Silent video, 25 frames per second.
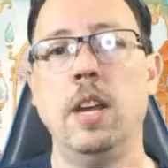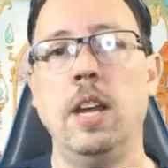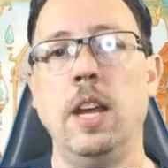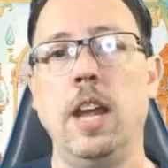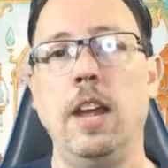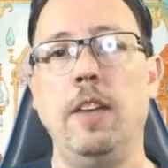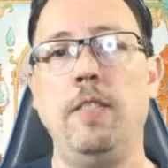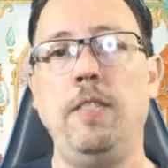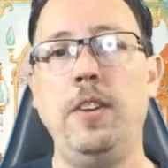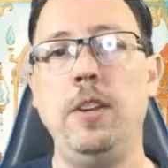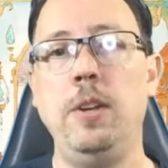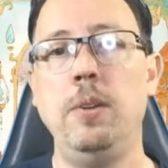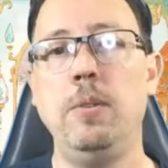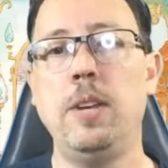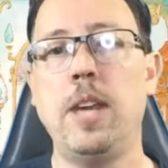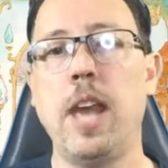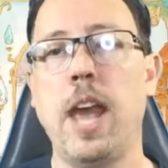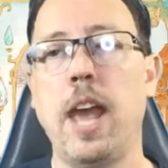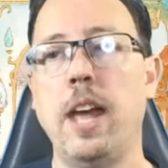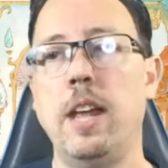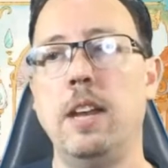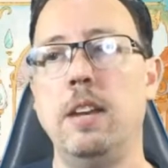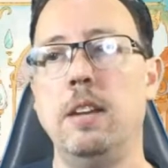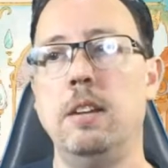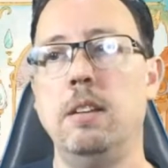If you
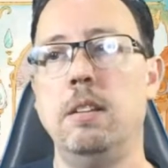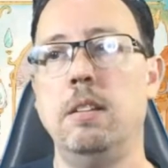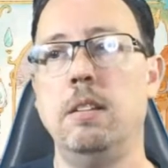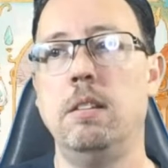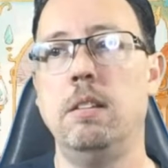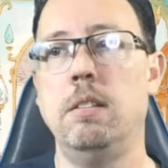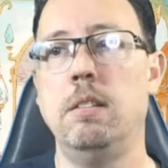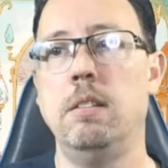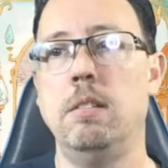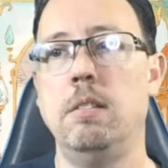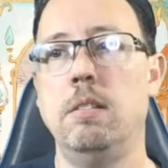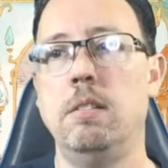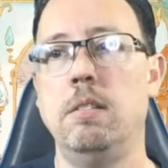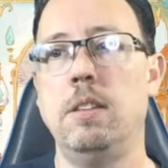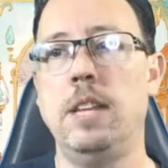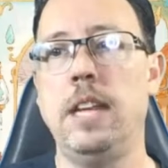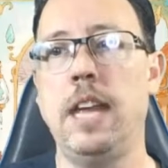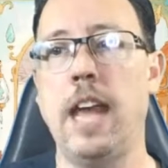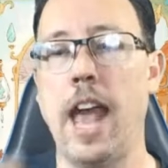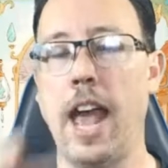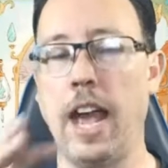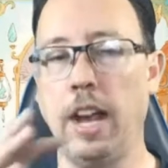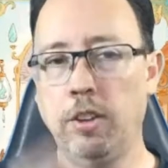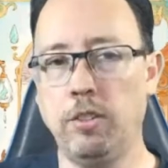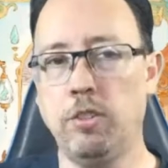get
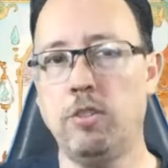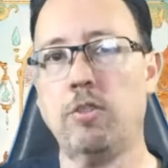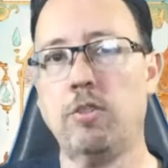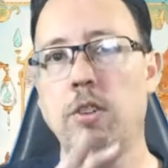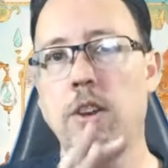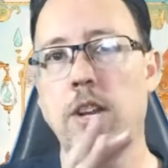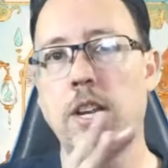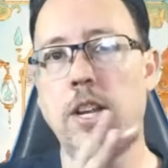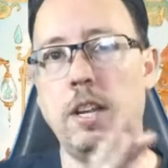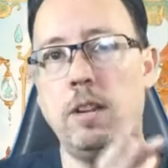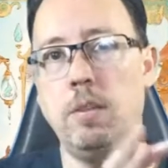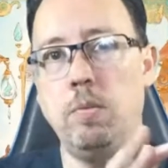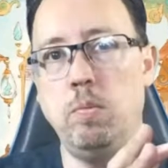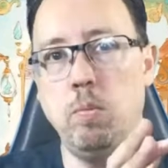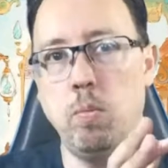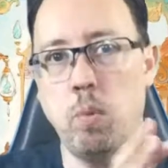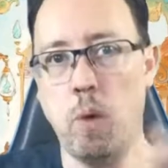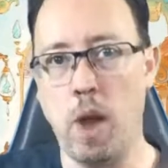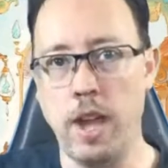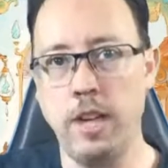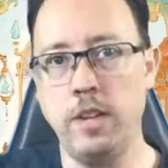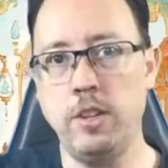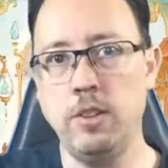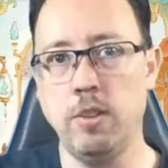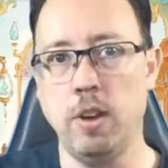the extra
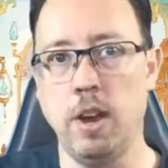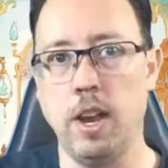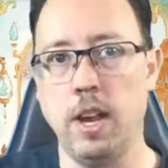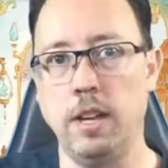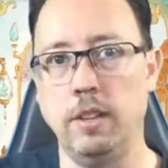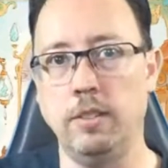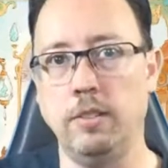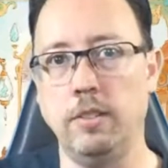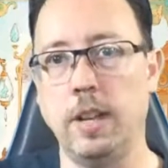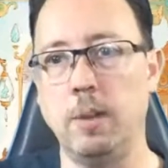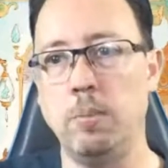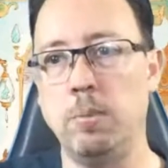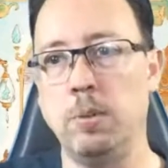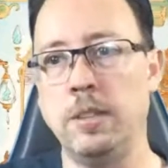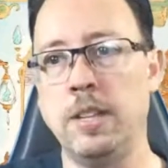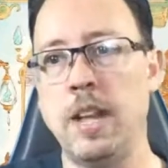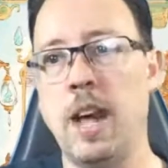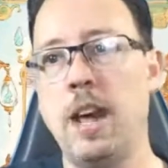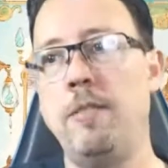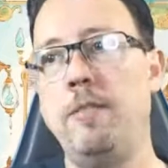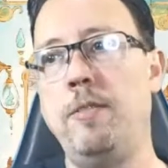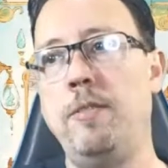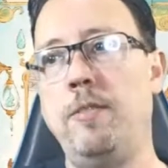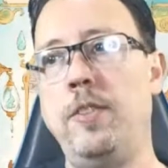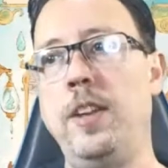Y trays, they will
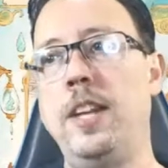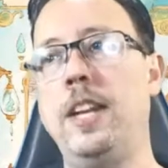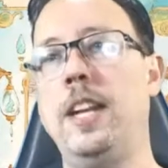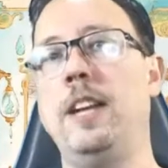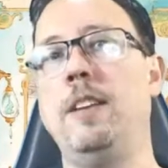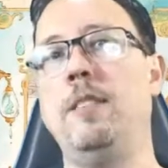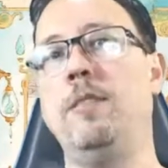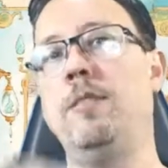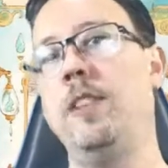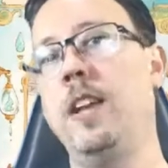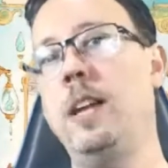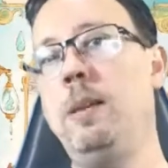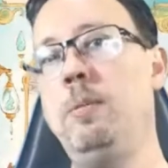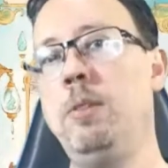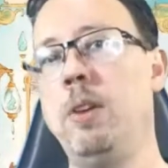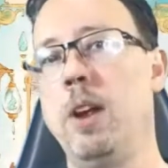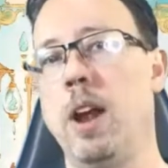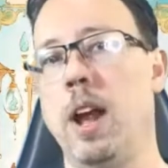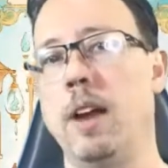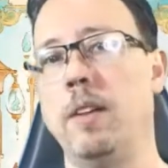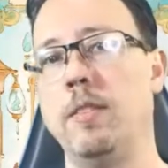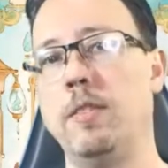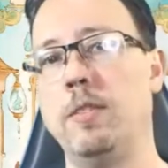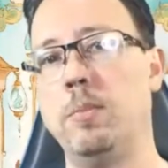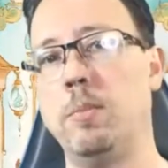not fit in
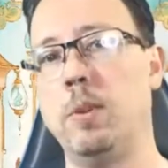Flamecraft.